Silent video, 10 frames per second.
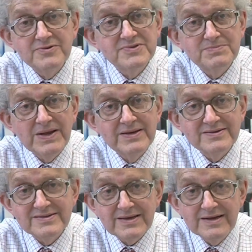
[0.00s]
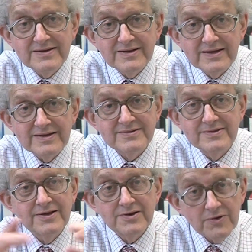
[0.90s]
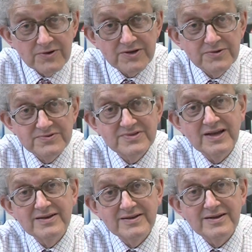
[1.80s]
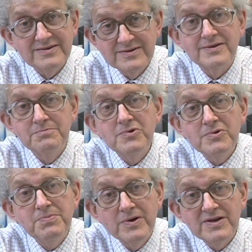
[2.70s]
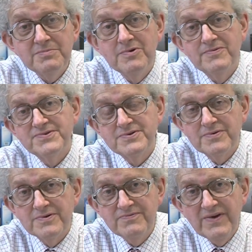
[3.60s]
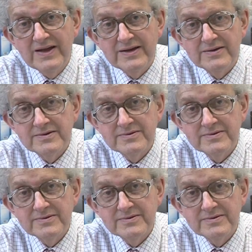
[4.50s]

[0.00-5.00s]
you spend studying it. And the longer you study it, the more polymorphs you can find.